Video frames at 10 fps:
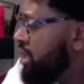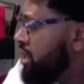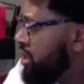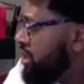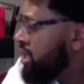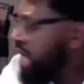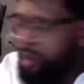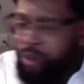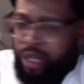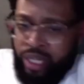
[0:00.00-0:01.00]
she got
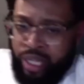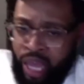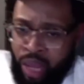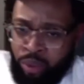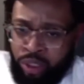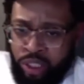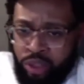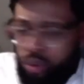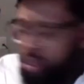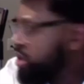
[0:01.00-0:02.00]
me in the game with this
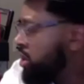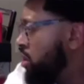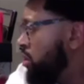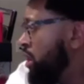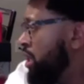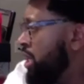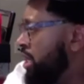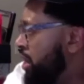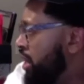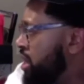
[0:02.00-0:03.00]
one. So,
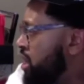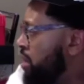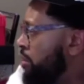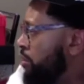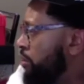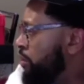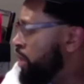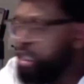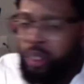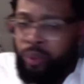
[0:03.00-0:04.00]
everything
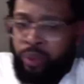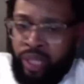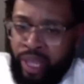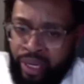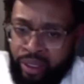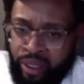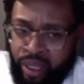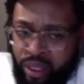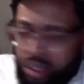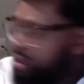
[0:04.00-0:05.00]
Michigan related,
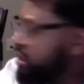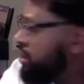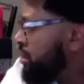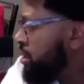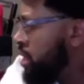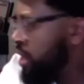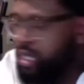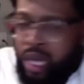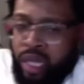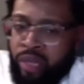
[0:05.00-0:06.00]
and that's
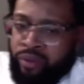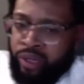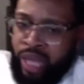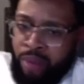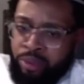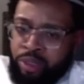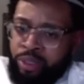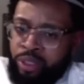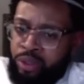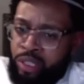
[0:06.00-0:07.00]
a hell of an
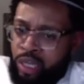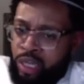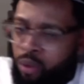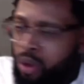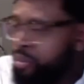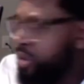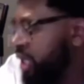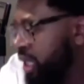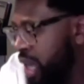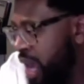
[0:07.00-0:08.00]
accomplishment. You're the number pick,
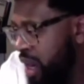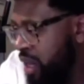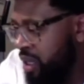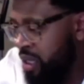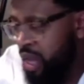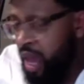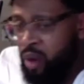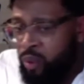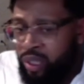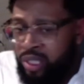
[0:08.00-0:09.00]
and he had a
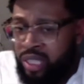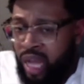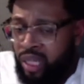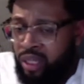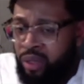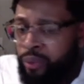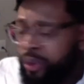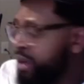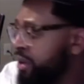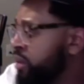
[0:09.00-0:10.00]
really solid
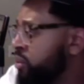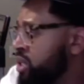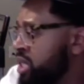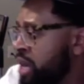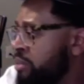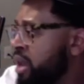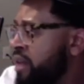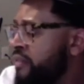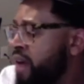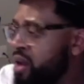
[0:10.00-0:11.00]
career. He went to the NBA
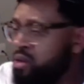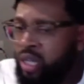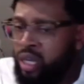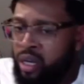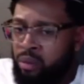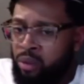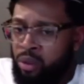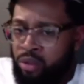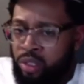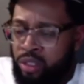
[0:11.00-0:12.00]
Finals. They ended up
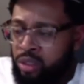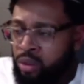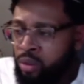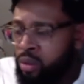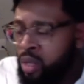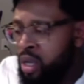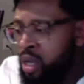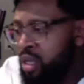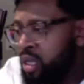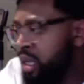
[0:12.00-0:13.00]
losing to
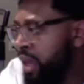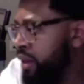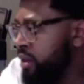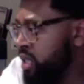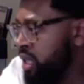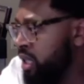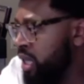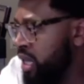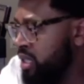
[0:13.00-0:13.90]
the Lakers, nonetheless, and